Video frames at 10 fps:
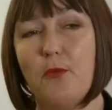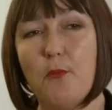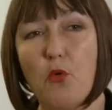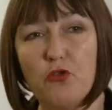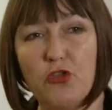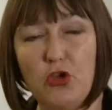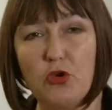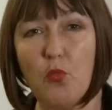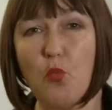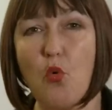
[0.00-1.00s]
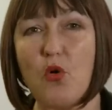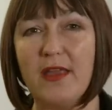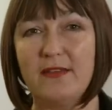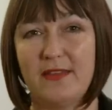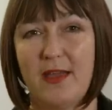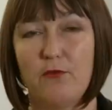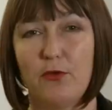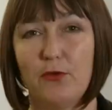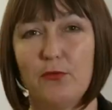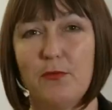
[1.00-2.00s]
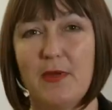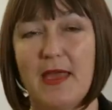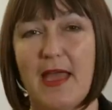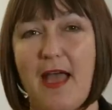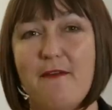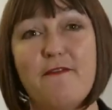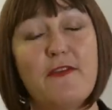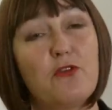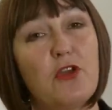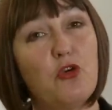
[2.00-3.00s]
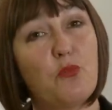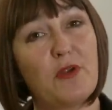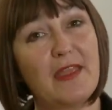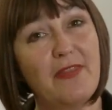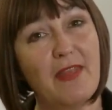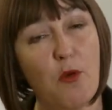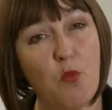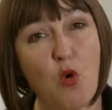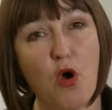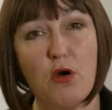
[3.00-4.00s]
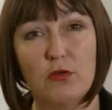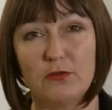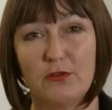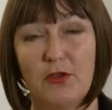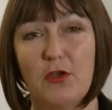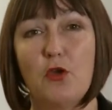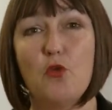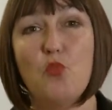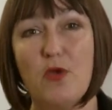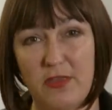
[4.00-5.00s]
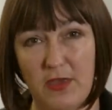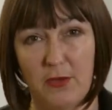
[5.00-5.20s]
the more that you can walk into that room and feel that you're bringing that world with